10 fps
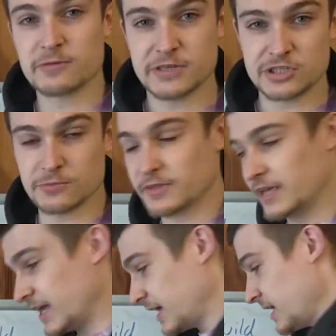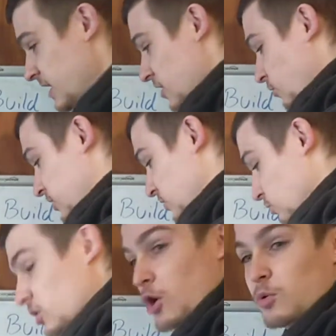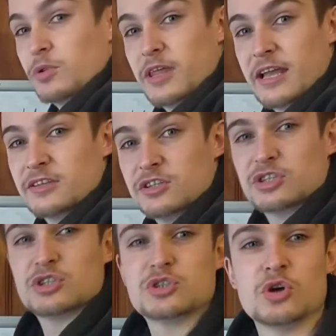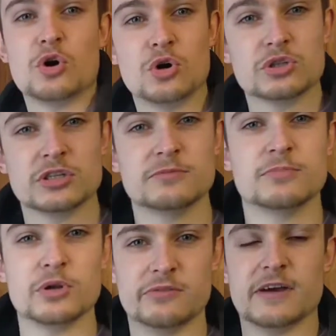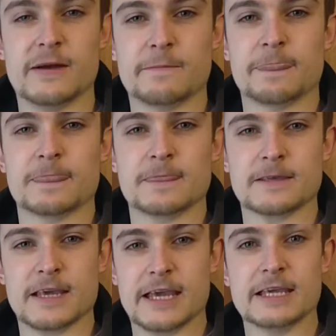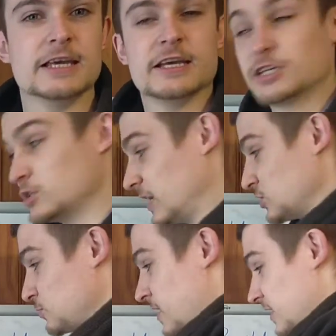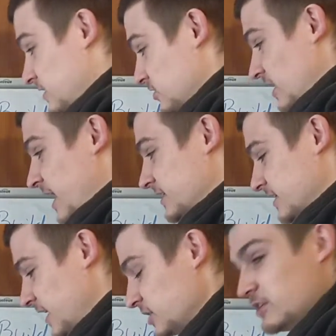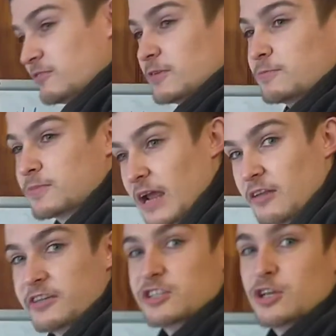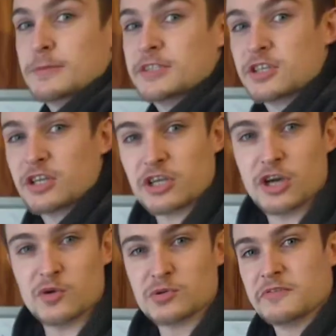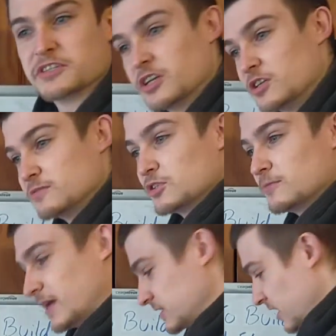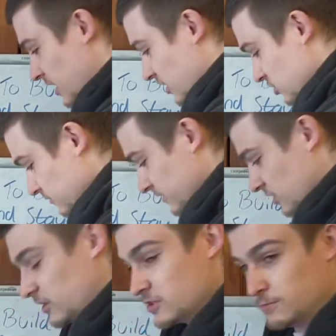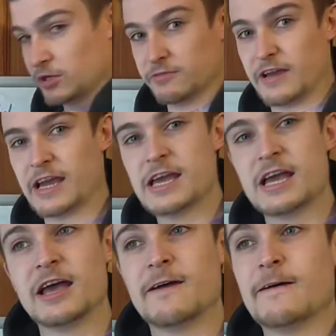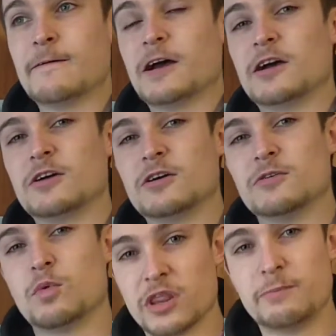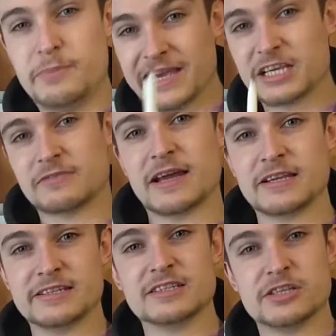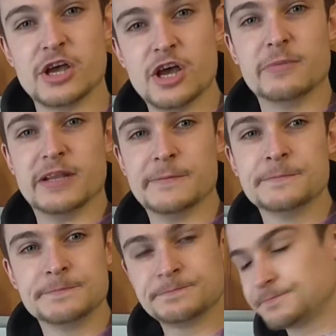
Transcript: going to be some there, which will go then to stored body fat. Okay, so that's where the excess energy from the calorie surplus is going to go. Some of it's going to go to muscle mass, some of it's going to go to body fat. One of the biggest factors in determining